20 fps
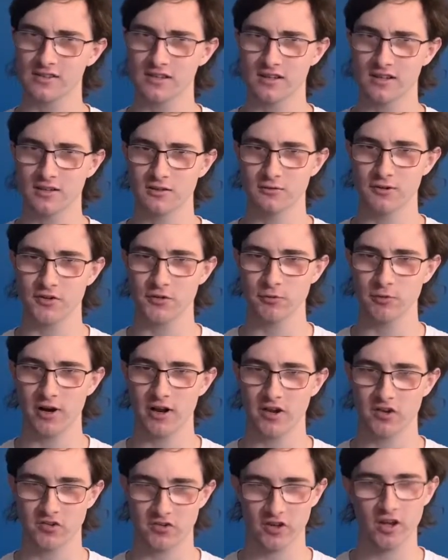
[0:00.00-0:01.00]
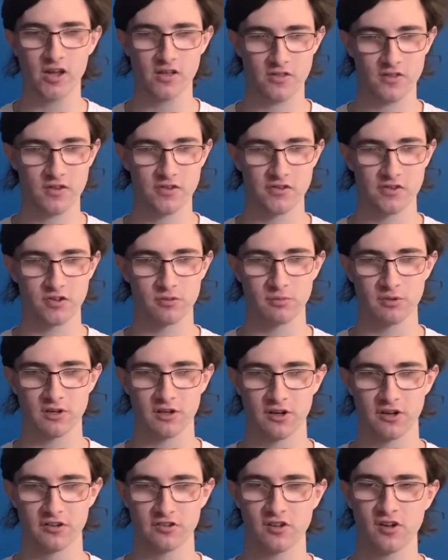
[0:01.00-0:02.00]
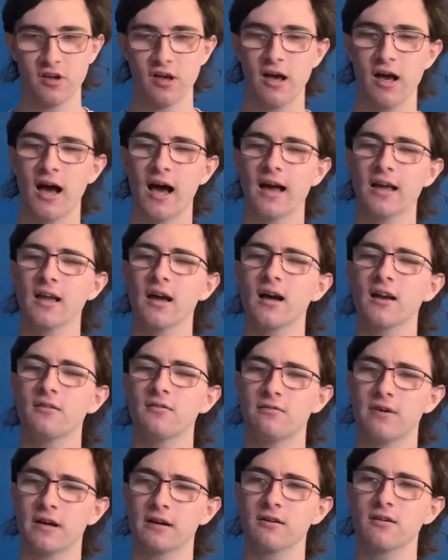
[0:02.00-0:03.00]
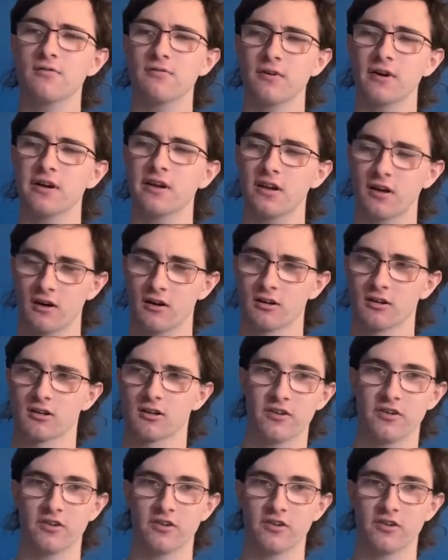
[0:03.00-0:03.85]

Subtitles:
And the reason why I say this is because I got a very funny card.